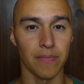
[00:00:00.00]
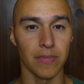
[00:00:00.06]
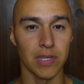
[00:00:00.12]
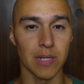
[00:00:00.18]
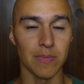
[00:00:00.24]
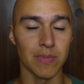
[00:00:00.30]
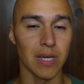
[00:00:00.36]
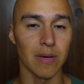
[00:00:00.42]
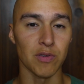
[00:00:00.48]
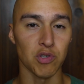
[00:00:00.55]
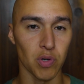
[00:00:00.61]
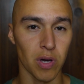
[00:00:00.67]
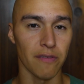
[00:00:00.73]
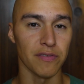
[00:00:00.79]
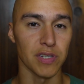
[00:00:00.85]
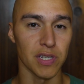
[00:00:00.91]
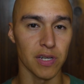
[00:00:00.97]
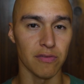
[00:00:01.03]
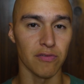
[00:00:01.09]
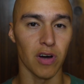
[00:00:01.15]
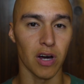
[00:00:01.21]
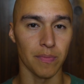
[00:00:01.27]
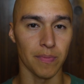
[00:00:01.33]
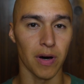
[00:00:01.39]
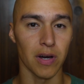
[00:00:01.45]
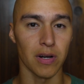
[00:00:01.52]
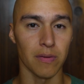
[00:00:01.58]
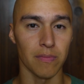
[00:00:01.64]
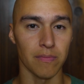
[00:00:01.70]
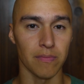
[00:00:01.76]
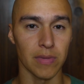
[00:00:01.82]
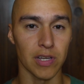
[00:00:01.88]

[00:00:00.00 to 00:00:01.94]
Sometimes you have to hit rock bottom.